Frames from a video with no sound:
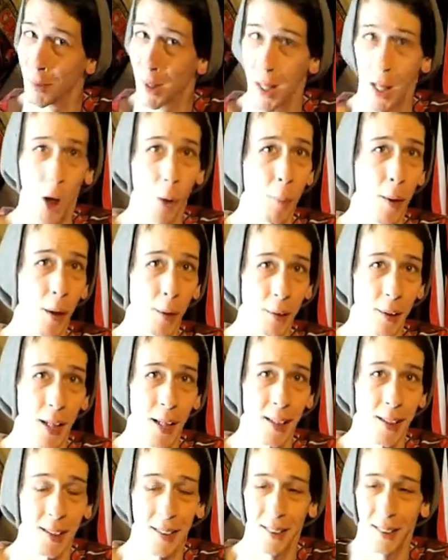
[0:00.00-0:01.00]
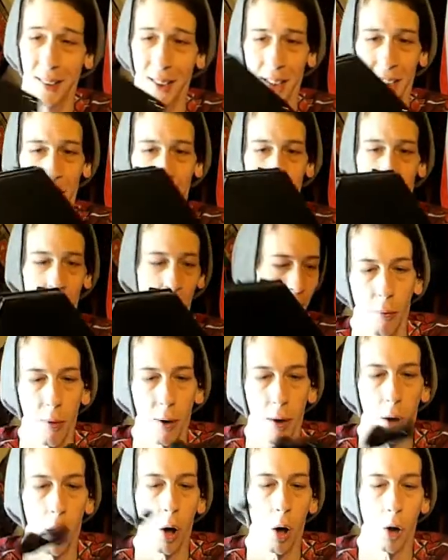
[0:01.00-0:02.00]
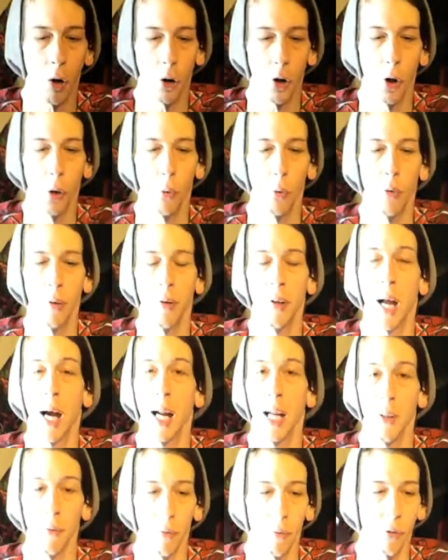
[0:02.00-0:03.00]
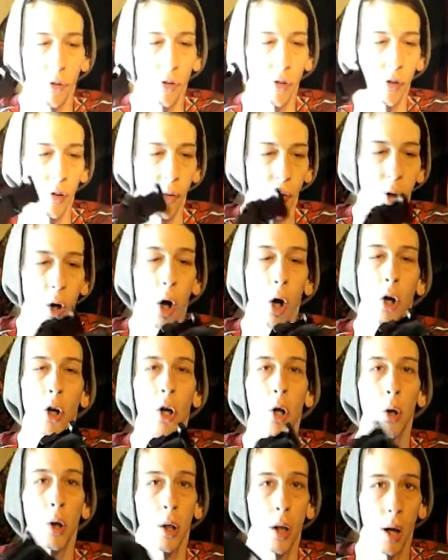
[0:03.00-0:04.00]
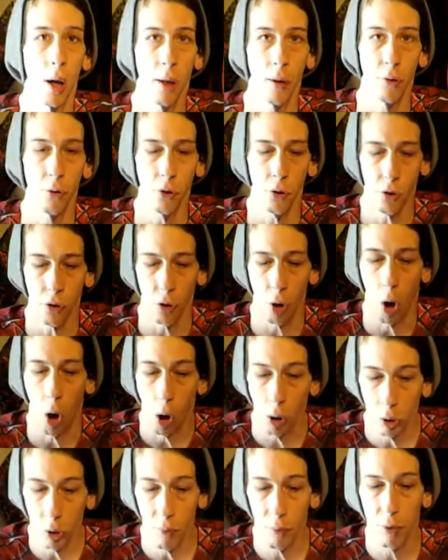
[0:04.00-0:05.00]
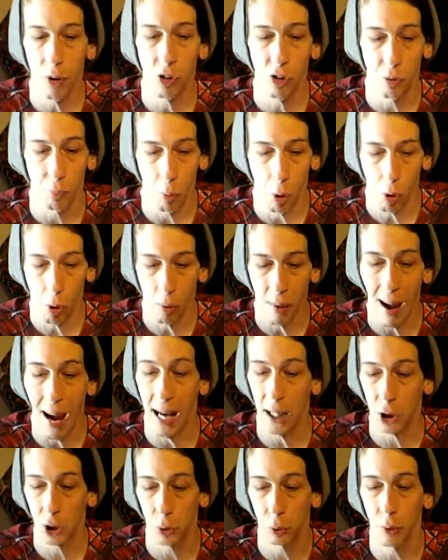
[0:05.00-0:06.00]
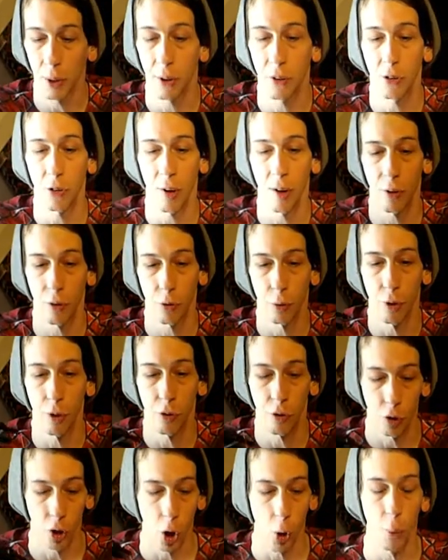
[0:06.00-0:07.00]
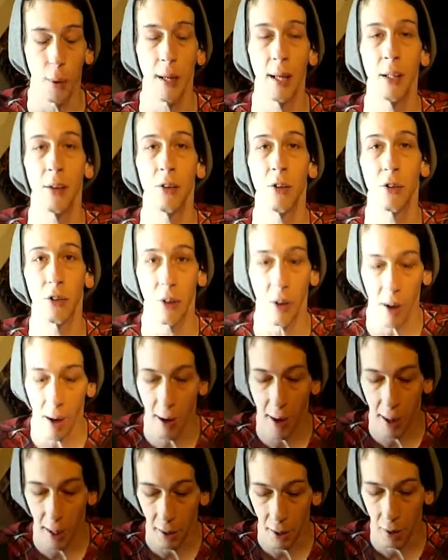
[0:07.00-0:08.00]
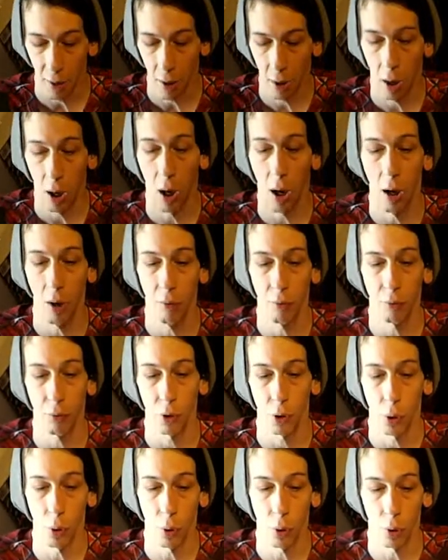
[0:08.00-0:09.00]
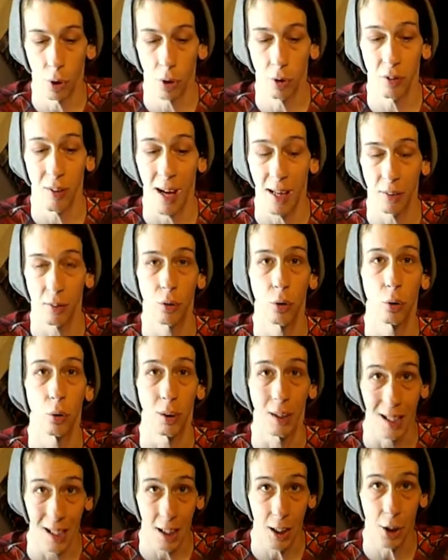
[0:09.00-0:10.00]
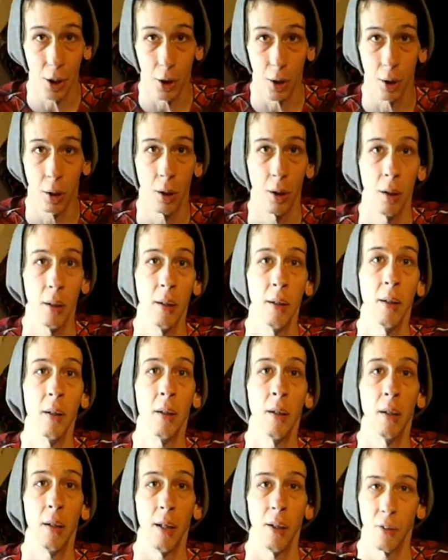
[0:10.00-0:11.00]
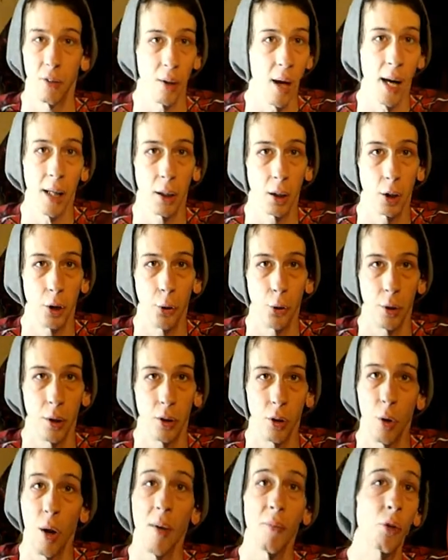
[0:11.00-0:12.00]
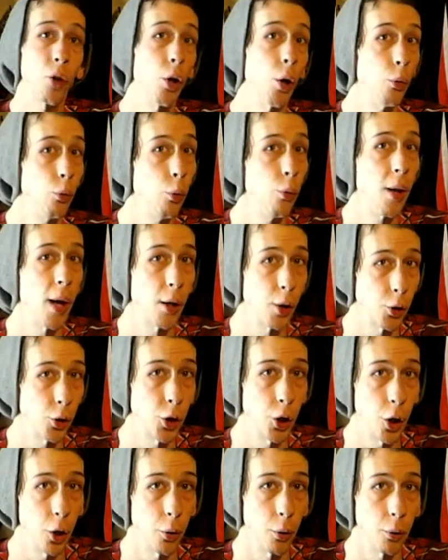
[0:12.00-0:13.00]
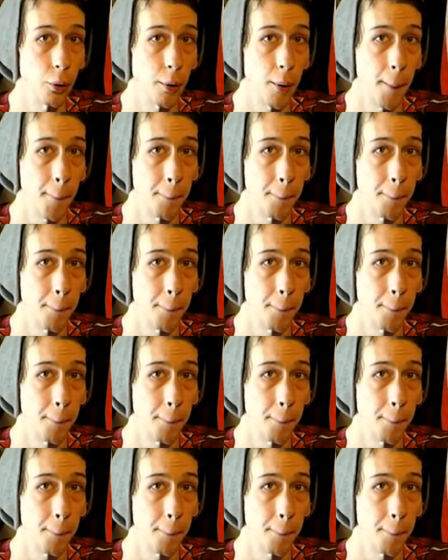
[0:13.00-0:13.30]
how about that huh there are no knives there are no guns all of the small actual accessories to go inside of your tactical gear is not included you have to go do that on your own